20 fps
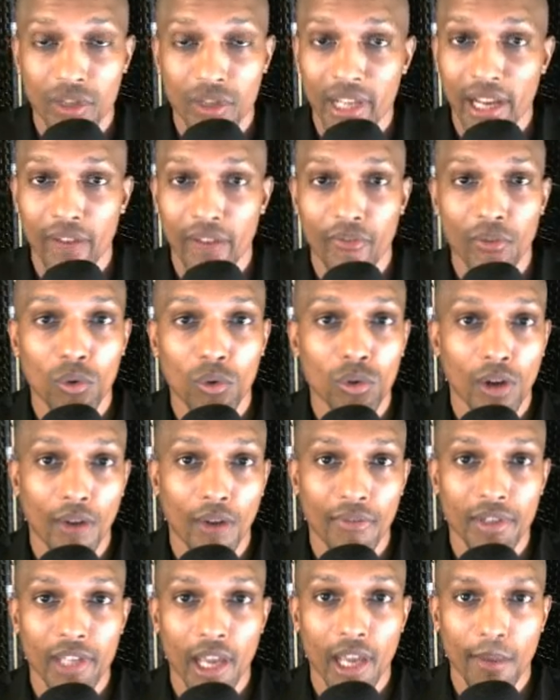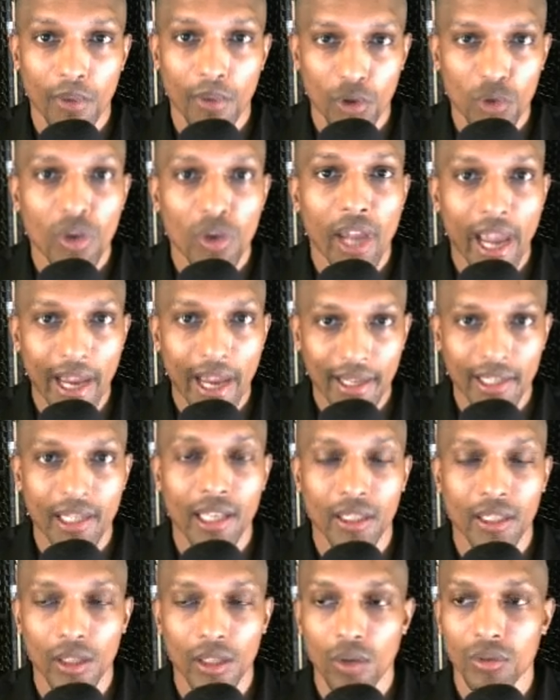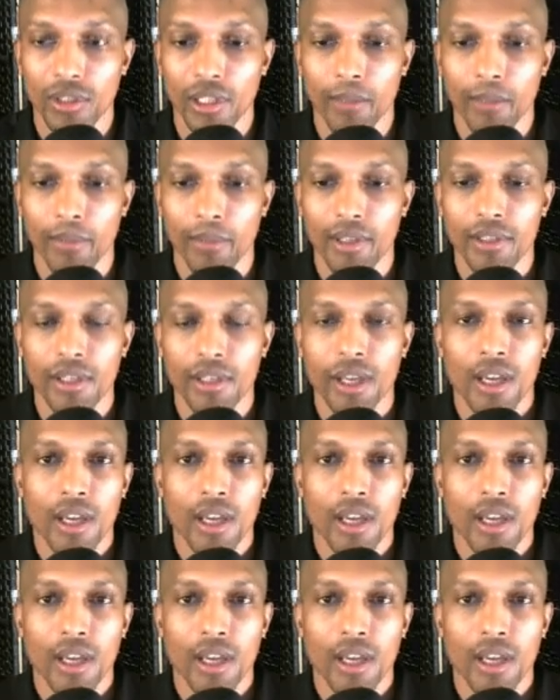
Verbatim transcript: taking food off the table, you can set those limits.